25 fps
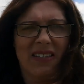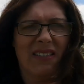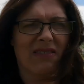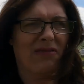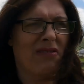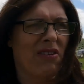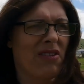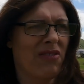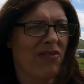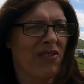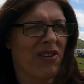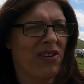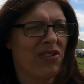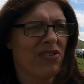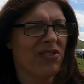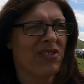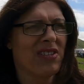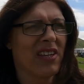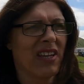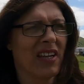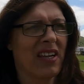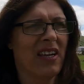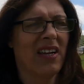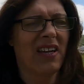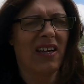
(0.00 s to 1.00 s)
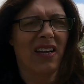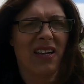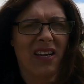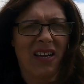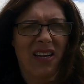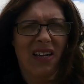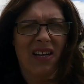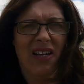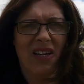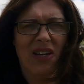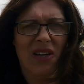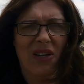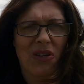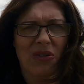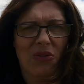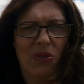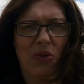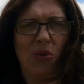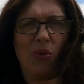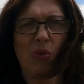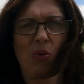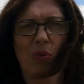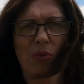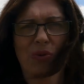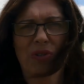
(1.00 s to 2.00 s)
Some other interesting
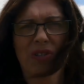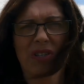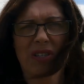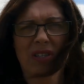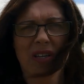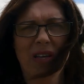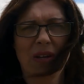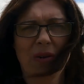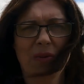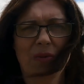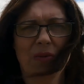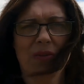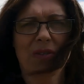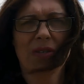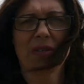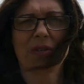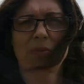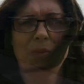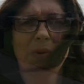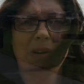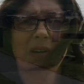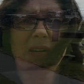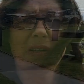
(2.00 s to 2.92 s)
tall stones as